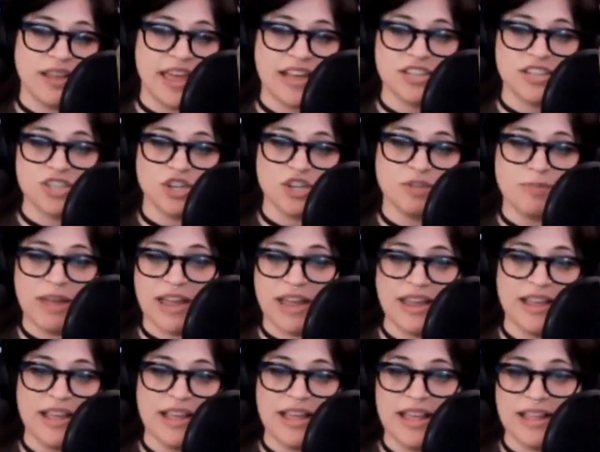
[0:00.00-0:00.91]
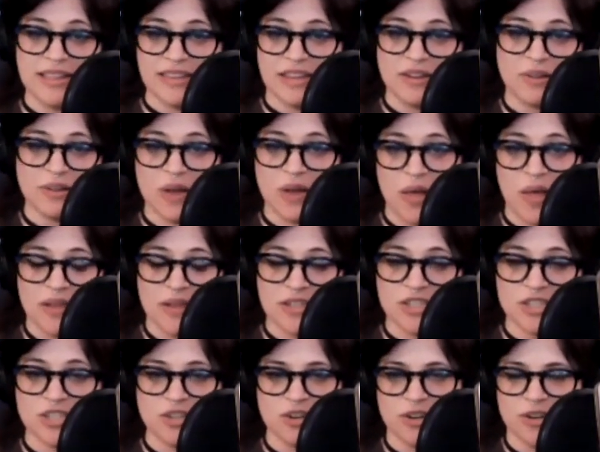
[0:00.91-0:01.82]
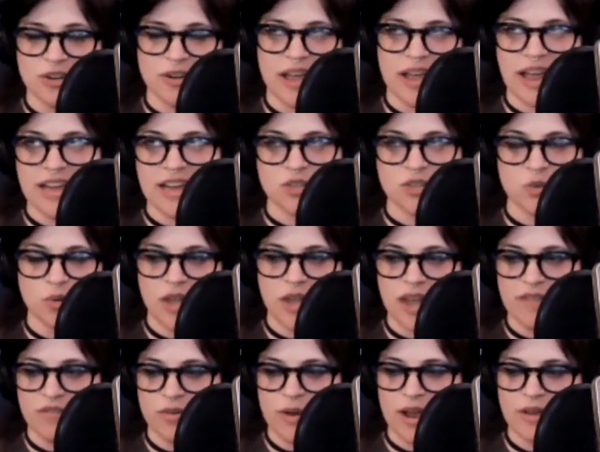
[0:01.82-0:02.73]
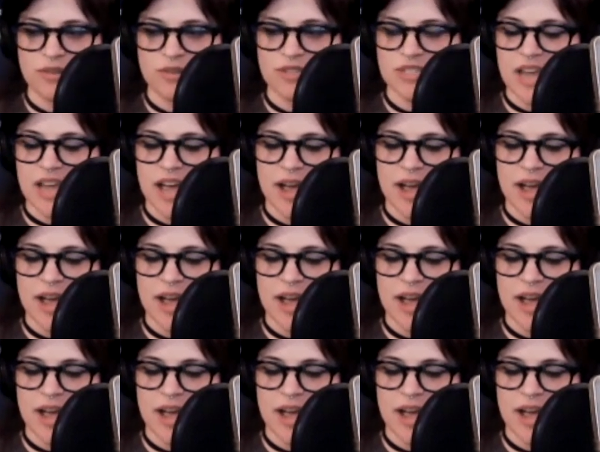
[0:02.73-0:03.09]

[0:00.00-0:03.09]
like turned my little college or high school life around.